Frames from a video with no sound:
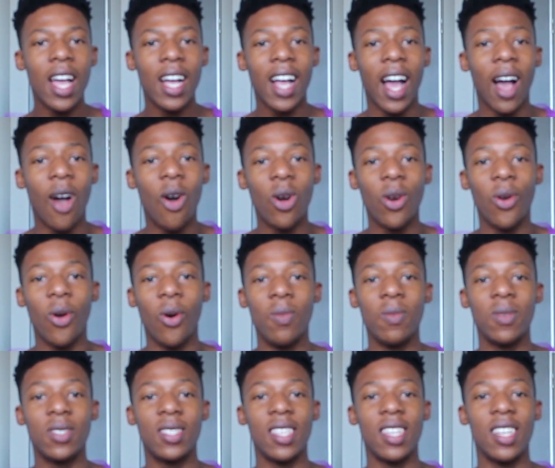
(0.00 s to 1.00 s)
Gahoro
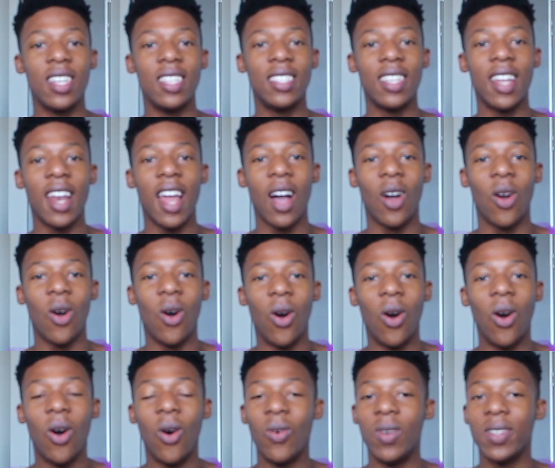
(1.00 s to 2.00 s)
umusini
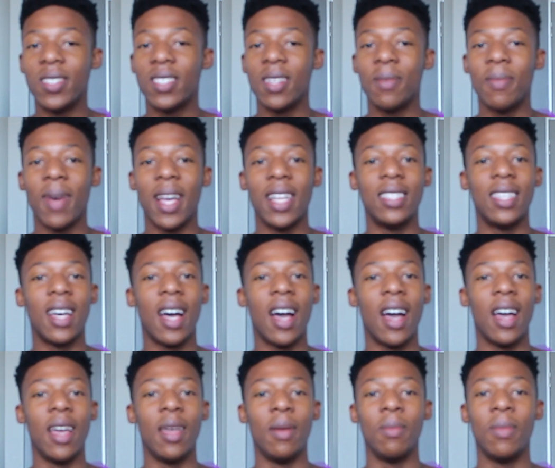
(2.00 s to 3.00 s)
dizenako, wasted my
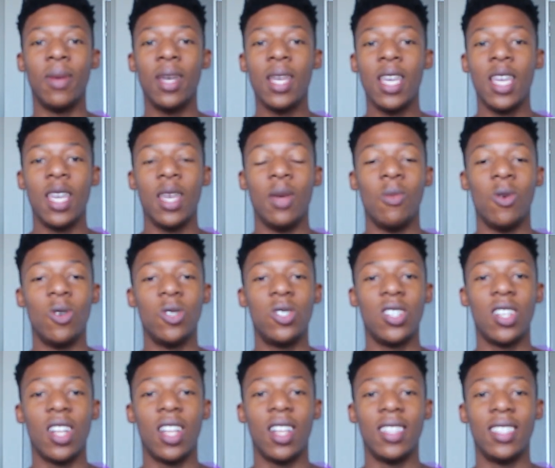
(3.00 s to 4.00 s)
time,
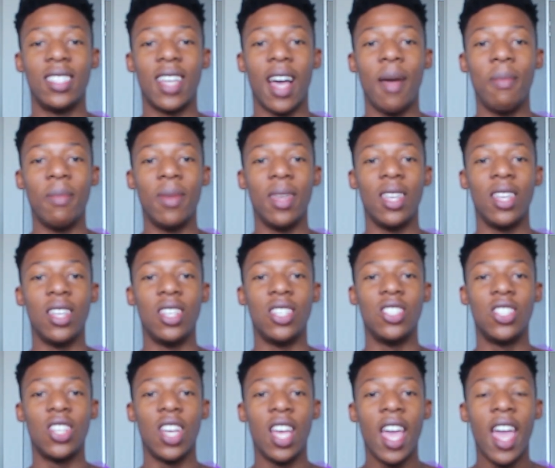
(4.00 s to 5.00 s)
emotional
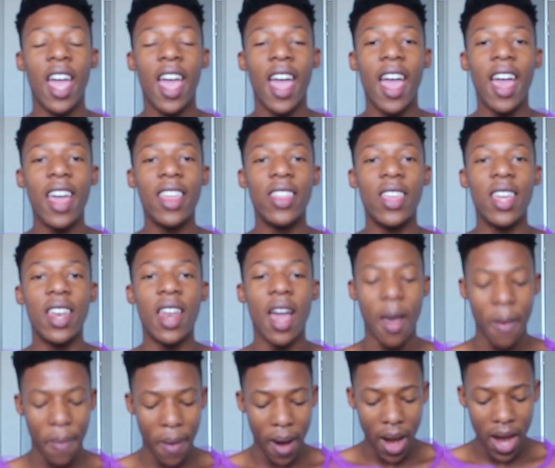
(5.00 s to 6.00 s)
damage. And then
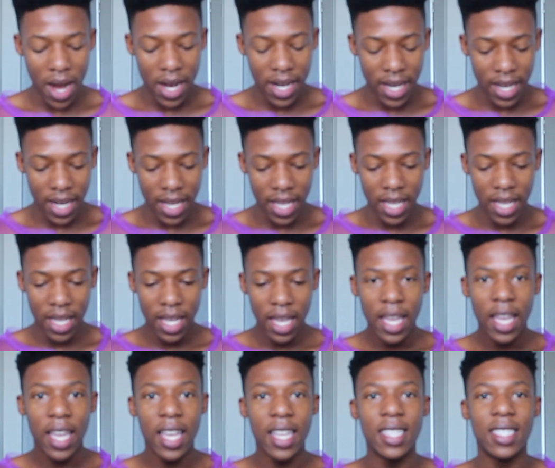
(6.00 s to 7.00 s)
apparently
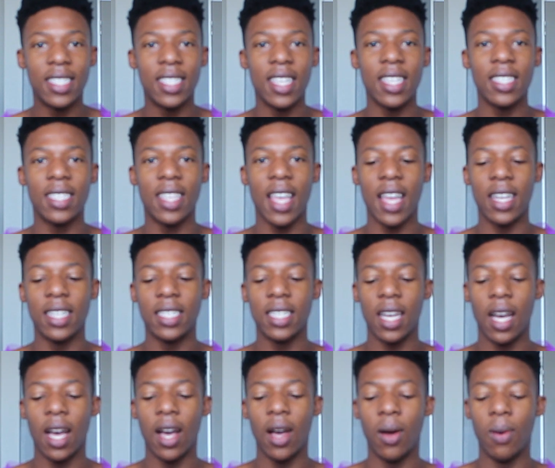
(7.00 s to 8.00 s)
it says that
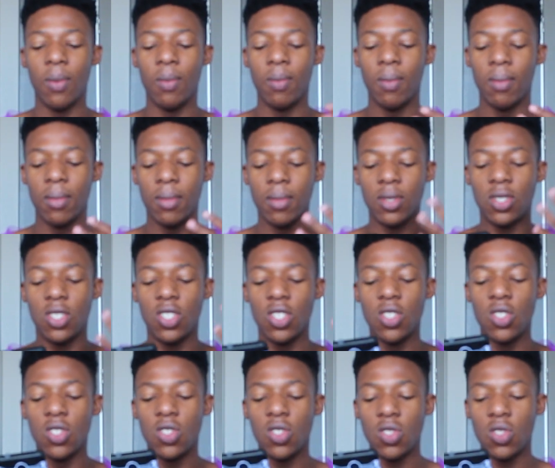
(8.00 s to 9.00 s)

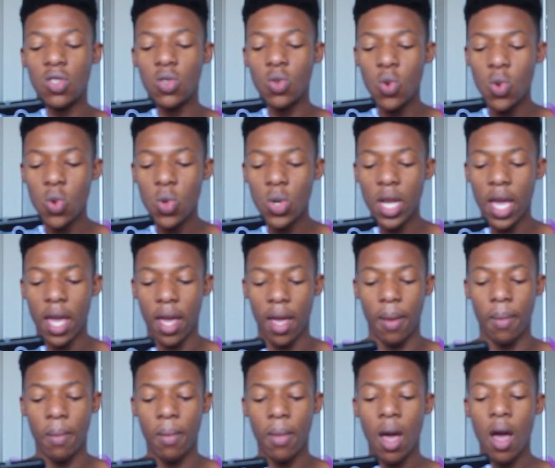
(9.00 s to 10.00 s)
she sued
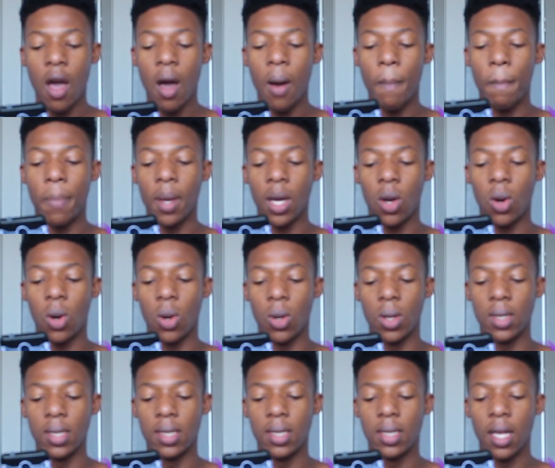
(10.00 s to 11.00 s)
him
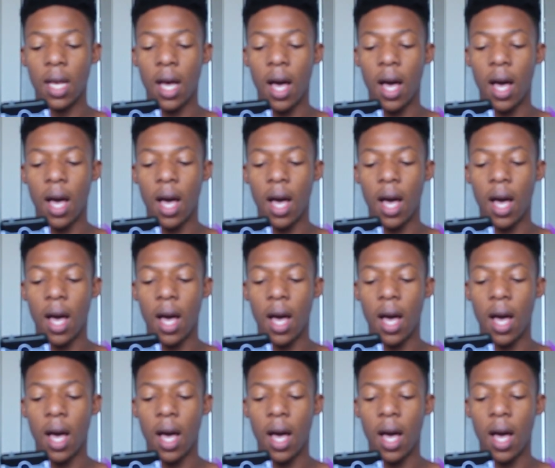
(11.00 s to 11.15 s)
because